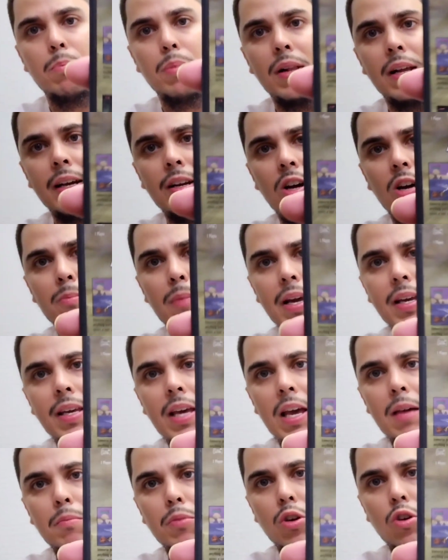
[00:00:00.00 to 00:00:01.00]
play it on my
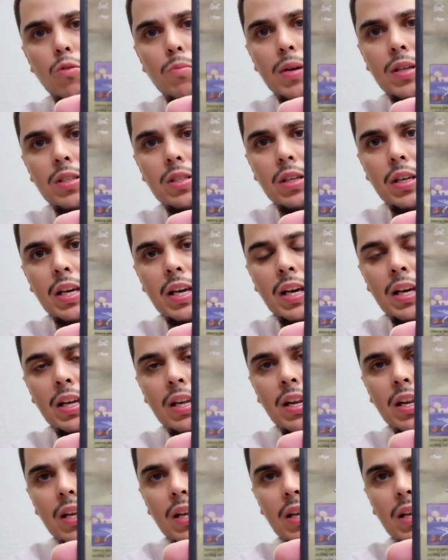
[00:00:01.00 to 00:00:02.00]
GameCube as a
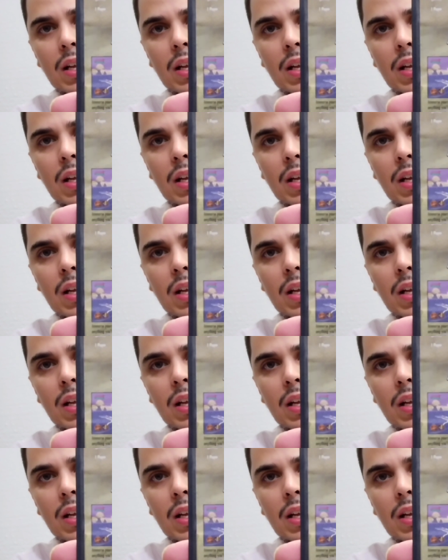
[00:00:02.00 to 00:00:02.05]
kid.